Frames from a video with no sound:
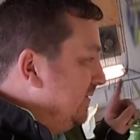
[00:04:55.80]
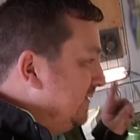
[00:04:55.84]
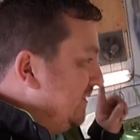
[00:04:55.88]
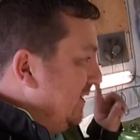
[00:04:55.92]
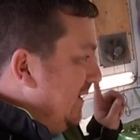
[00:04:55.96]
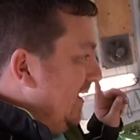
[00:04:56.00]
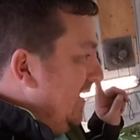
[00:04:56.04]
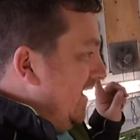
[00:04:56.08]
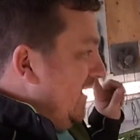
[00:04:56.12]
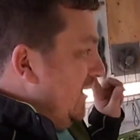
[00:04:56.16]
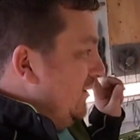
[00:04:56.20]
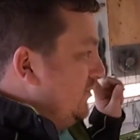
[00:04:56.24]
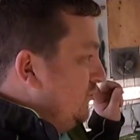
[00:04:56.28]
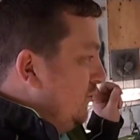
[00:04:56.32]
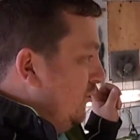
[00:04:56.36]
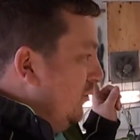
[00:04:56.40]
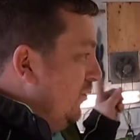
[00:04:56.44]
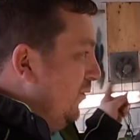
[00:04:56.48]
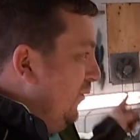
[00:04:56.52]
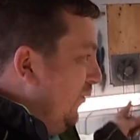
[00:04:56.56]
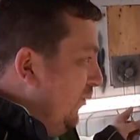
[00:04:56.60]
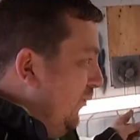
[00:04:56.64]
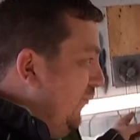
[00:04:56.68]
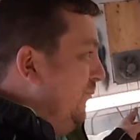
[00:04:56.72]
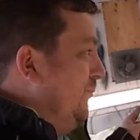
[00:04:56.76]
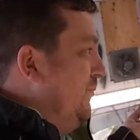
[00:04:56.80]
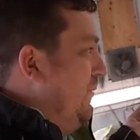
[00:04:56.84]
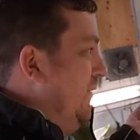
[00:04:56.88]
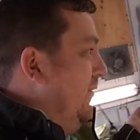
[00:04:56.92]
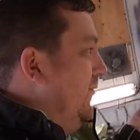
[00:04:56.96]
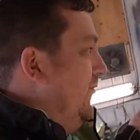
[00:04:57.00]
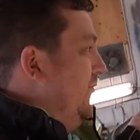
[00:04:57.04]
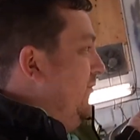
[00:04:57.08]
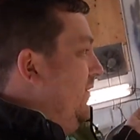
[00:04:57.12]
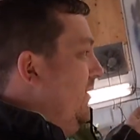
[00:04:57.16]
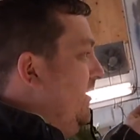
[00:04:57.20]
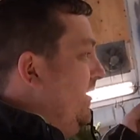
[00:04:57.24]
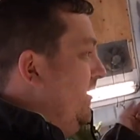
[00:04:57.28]
slash old
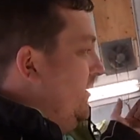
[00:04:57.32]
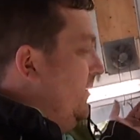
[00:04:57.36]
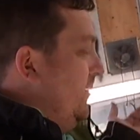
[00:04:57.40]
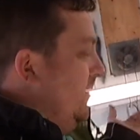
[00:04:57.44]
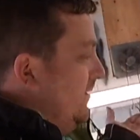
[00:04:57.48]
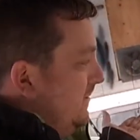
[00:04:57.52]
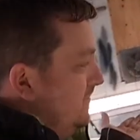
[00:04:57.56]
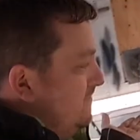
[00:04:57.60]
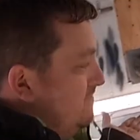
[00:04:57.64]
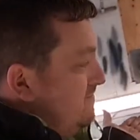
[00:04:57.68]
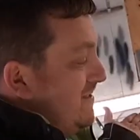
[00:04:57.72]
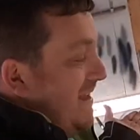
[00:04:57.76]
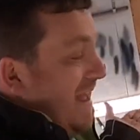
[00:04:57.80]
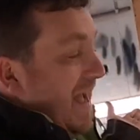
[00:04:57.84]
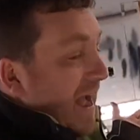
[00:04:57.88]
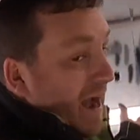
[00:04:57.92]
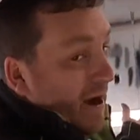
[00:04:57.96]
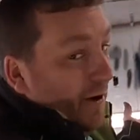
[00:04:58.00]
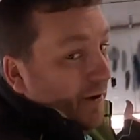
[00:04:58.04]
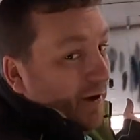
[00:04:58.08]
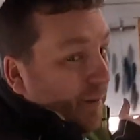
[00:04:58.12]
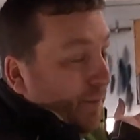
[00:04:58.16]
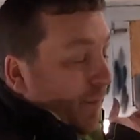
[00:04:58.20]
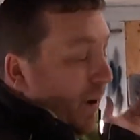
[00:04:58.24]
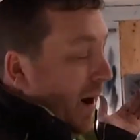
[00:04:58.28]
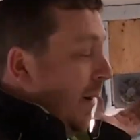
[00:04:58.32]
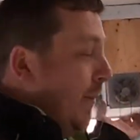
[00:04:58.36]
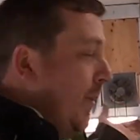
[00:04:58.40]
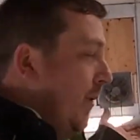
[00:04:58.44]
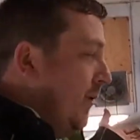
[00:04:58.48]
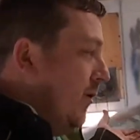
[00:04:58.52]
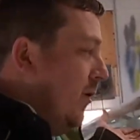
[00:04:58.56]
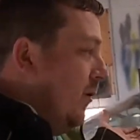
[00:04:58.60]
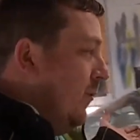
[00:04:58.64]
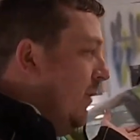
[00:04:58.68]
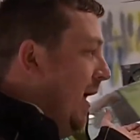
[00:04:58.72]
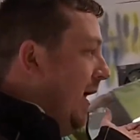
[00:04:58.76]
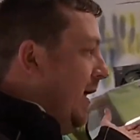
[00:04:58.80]
build. Now, you probably
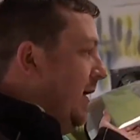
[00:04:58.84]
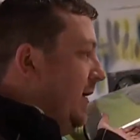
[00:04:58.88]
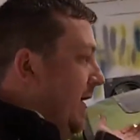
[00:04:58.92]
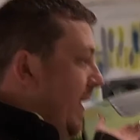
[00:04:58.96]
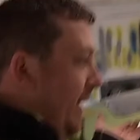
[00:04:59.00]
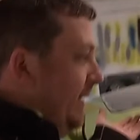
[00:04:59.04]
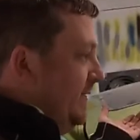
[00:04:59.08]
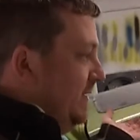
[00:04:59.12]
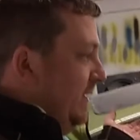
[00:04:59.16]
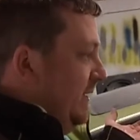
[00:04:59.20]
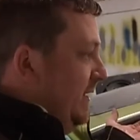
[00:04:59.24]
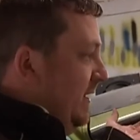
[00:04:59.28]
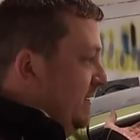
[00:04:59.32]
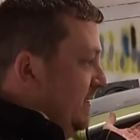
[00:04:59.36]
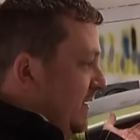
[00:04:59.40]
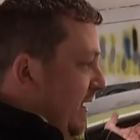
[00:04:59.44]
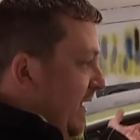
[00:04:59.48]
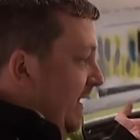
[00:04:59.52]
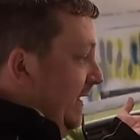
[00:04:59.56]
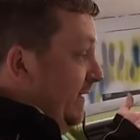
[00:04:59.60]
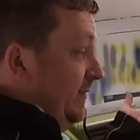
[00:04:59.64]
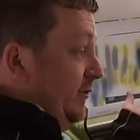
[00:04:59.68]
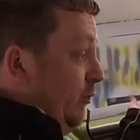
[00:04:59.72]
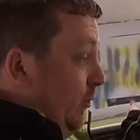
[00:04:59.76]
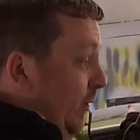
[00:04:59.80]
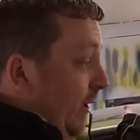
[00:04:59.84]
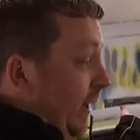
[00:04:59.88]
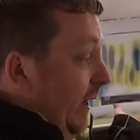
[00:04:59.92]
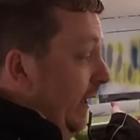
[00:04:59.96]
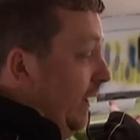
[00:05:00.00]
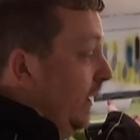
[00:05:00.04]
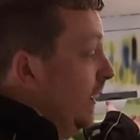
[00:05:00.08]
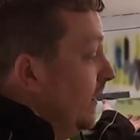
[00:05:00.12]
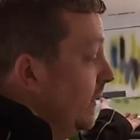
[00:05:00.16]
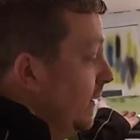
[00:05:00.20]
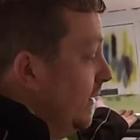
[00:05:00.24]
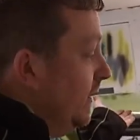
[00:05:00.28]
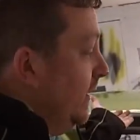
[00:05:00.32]
don't recognize it because A, it's
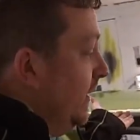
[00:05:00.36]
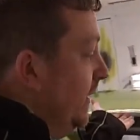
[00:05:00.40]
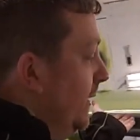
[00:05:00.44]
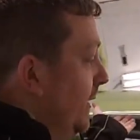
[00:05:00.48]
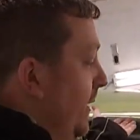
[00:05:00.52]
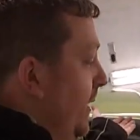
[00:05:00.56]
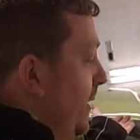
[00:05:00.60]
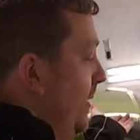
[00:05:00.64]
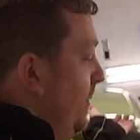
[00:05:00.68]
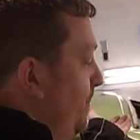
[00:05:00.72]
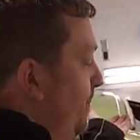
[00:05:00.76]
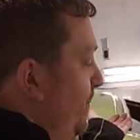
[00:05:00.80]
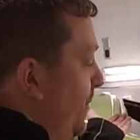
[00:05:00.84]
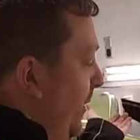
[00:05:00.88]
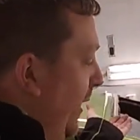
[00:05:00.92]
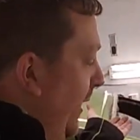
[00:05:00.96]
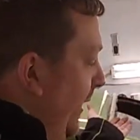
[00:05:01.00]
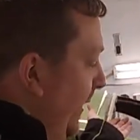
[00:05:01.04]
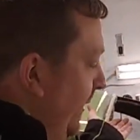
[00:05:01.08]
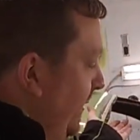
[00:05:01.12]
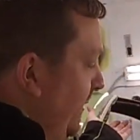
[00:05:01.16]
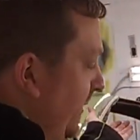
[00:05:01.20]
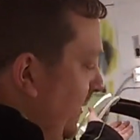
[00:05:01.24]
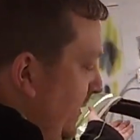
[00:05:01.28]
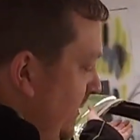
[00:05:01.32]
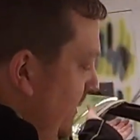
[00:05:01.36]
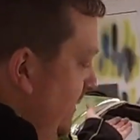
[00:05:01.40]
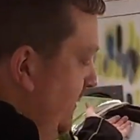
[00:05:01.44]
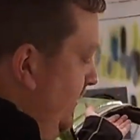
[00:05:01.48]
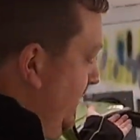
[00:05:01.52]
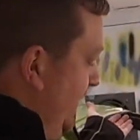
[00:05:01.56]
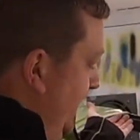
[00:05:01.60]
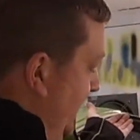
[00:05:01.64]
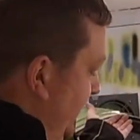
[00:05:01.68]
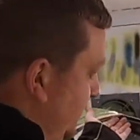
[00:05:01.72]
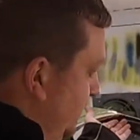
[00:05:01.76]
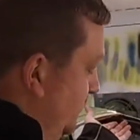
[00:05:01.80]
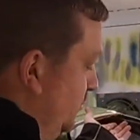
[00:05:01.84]
green, But
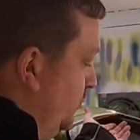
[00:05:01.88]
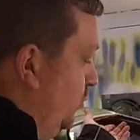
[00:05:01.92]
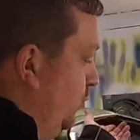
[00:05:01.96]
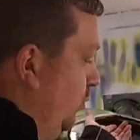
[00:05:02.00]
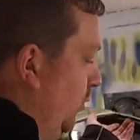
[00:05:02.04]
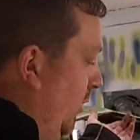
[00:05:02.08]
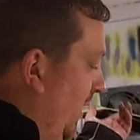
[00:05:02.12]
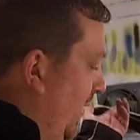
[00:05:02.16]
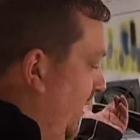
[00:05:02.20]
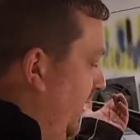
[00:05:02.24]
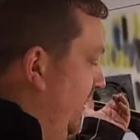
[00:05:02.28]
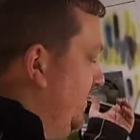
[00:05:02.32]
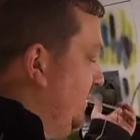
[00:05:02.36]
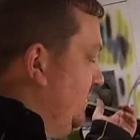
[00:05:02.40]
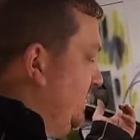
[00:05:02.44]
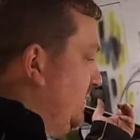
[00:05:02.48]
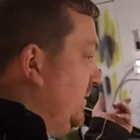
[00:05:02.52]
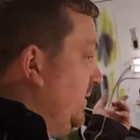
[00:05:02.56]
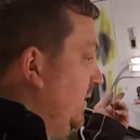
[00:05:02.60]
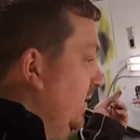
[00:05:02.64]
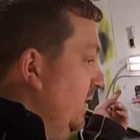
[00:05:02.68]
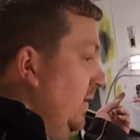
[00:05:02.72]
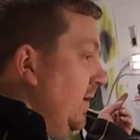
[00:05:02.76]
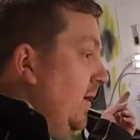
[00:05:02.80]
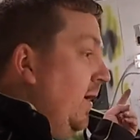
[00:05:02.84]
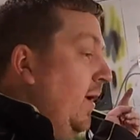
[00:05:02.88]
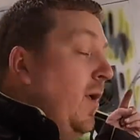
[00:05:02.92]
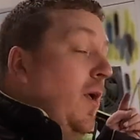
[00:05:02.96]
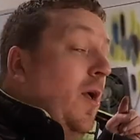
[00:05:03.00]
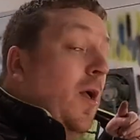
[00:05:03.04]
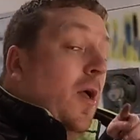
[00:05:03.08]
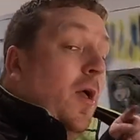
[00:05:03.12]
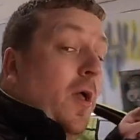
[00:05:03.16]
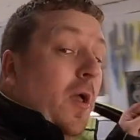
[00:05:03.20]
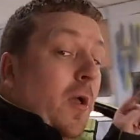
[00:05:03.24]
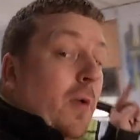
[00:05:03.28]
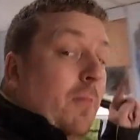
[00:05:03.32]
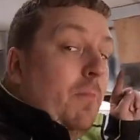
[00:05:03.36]
this was
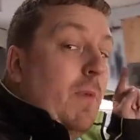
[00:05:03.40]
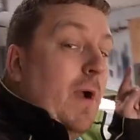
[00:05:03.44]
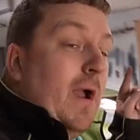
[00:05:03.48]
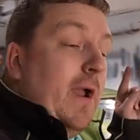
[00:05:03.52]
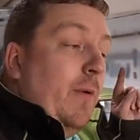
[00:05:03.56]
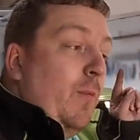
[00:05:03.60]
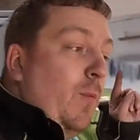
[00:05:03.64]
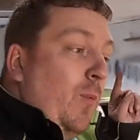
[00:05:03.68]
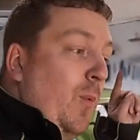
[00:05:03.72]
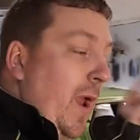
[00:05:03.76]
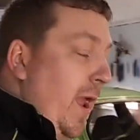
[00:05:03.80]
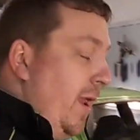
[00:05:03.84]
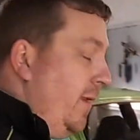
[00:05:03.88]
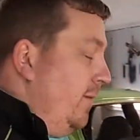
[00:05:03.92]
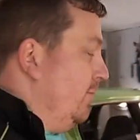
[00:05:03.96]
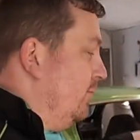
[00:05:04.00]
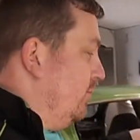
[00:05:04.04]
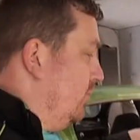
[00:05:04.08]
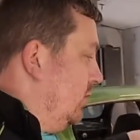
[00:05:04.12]
my red and